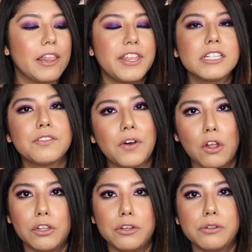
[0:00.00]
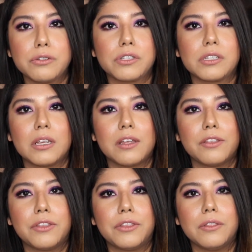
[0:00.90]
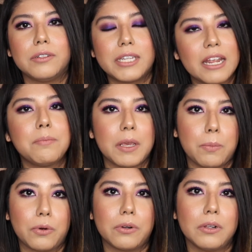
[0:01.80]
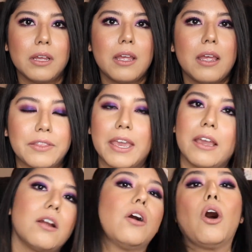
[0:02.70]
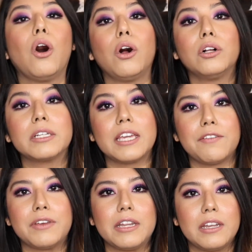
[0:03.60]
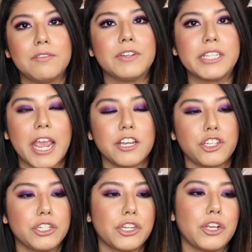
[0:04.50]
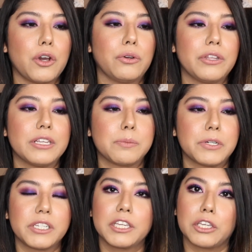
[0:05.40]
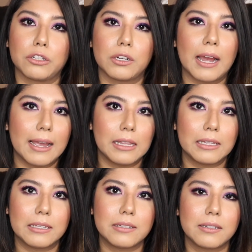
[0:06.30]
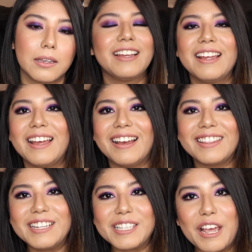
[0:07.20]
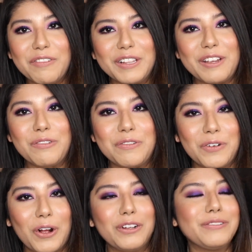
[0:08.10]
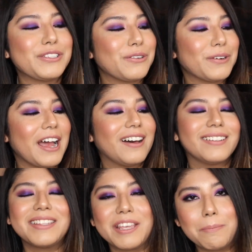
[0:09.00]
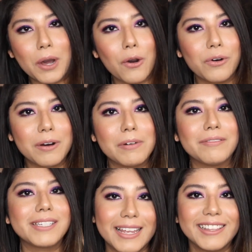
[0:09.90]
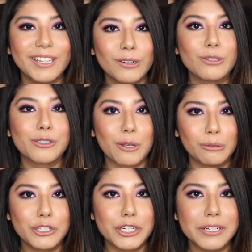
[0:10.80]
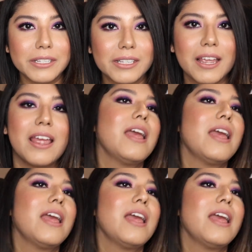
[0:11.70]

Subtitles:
This follows 10 people. They are all given an invitation to go to this particular island. This heavily revolves around the poem of 10 Little Soldiers.